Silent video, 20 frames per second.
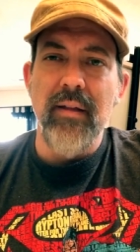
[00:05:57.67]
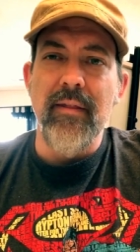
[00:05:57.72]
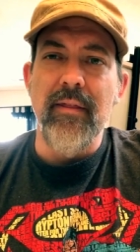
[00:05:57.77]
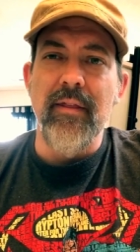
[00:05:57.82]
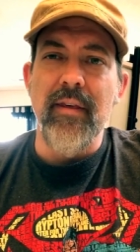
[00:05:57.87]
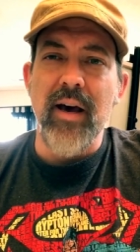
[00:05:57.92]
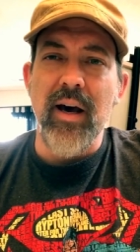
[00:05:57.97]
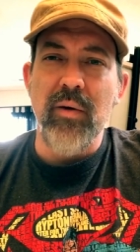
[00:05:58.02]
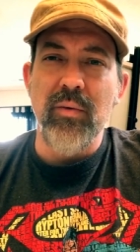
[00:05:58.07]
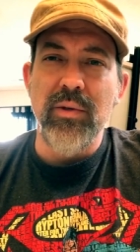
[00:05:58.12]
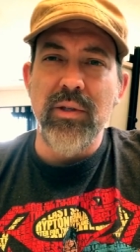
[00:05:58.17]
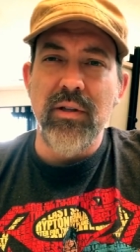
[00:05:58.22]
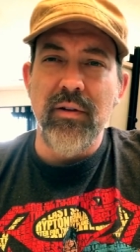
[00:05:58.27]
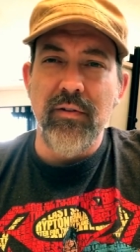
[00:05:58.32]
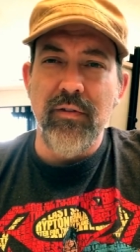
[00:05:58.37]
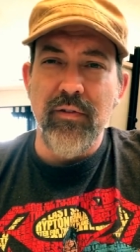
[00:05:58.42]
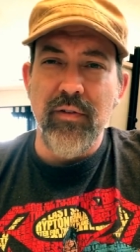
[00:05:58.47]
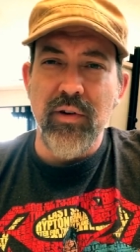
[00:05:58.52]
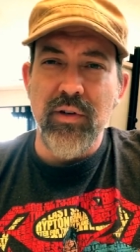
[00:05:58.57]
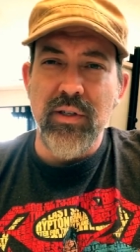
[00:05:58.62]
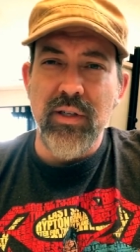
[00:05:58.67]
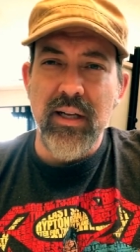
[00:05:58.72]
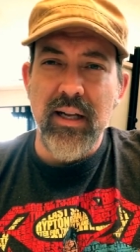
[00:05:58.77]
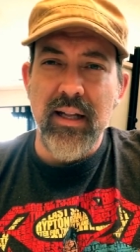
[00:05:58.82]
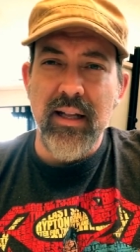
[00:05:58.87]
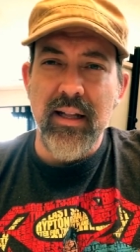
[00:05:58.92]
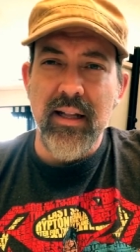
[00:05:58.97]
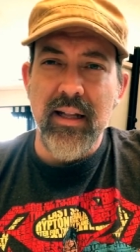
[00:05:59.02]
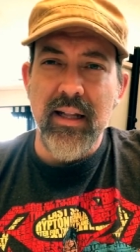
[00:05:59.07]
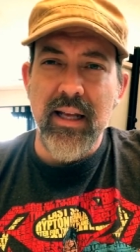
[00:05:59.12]
That was the first
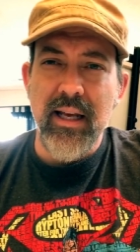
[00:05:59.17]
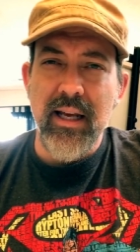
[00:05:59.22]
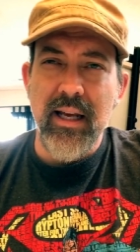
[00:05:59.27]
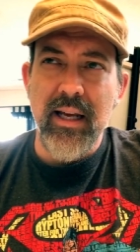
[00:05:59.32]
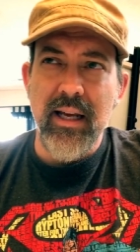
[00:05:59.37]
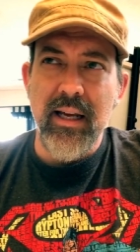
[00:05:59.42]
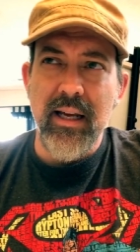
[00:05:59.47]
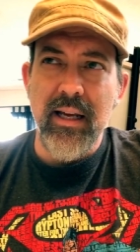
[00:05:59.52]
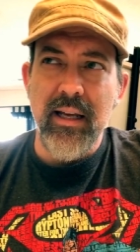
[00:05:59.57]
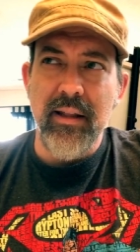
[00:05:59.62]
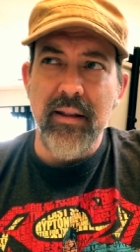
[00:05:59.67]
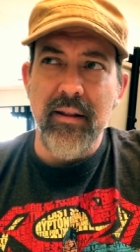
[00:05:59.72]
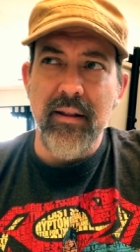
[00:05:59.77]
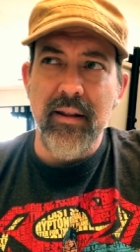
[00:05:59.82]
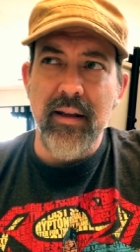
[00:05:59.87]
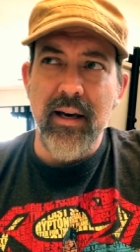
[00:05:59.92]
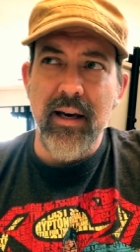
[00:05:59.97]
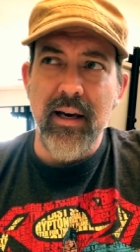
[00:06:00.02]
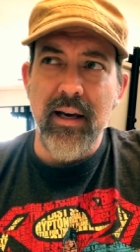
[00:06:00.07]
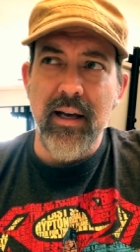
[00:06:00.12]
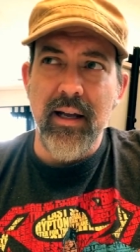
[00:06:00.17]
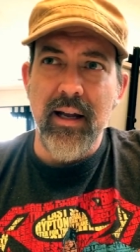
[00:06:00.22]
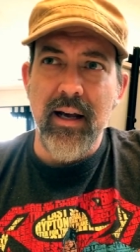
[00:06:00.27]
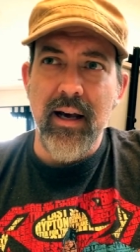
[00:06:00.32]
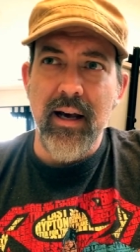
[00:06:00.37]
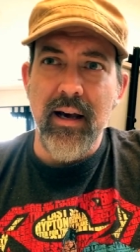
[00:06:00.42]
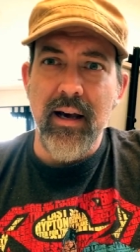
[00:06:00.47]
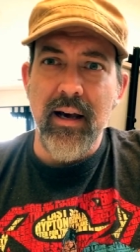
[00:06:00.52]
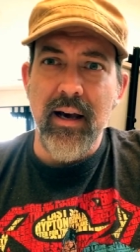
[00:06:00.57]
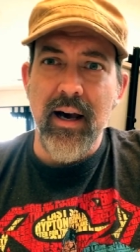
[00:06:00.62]
thing that
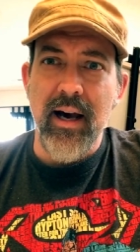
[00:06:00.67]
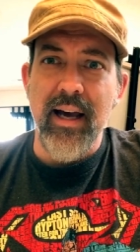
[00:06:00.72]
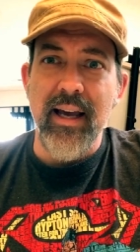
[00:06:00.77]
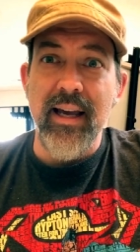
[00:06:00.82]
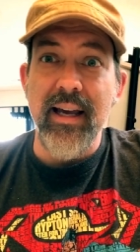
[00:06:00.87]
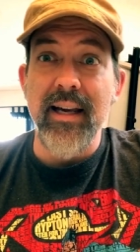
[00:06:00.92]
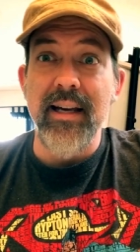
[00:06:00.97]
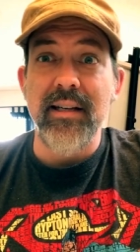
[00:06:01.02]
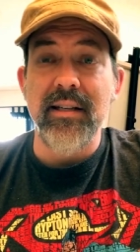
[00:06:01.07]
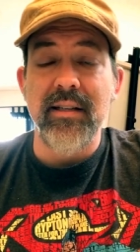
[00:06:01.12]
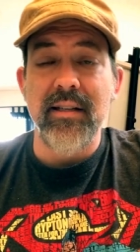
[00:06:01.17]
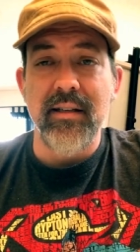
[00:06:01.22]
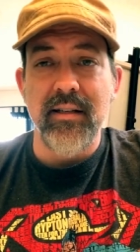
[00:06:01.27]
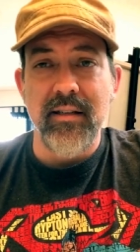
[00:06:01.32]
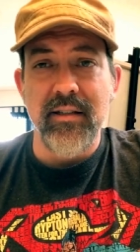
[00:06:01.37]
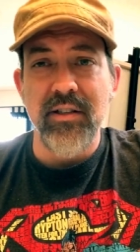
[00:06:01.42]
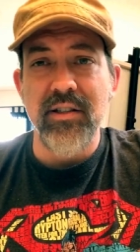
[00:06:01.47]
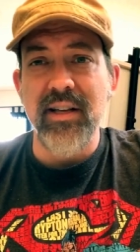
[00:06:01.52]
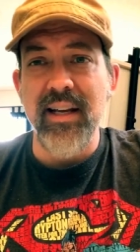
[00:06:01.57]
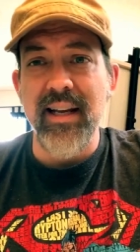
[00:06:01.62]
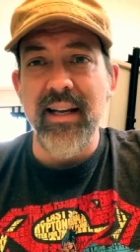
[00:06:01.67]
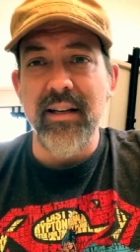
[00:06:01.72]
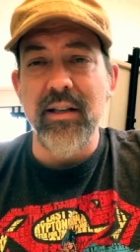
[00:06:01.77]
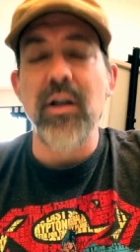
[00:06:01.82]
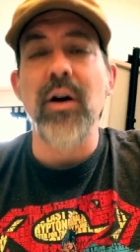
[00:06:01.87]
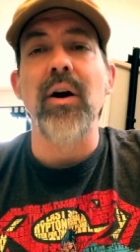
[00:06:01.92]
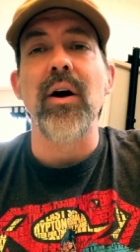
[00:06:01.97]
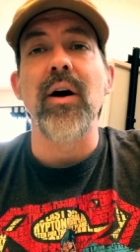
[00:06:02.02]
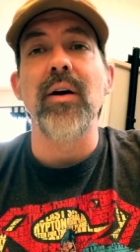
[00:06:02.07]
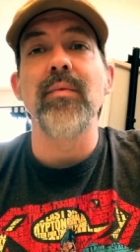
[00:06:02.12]
I, I inked, just inked,
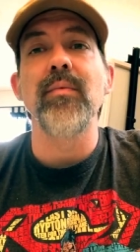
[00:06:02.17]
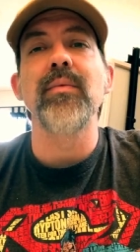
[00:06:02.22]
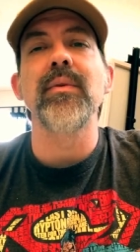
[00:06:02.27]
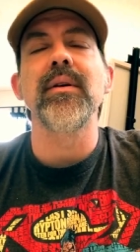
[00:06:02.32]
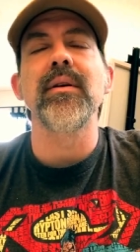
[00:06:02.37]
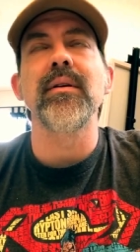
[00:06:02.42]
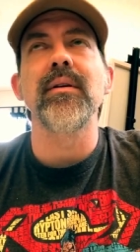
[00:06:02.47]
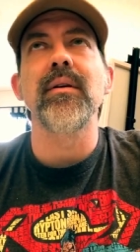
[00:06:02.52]
no, uh, yeah,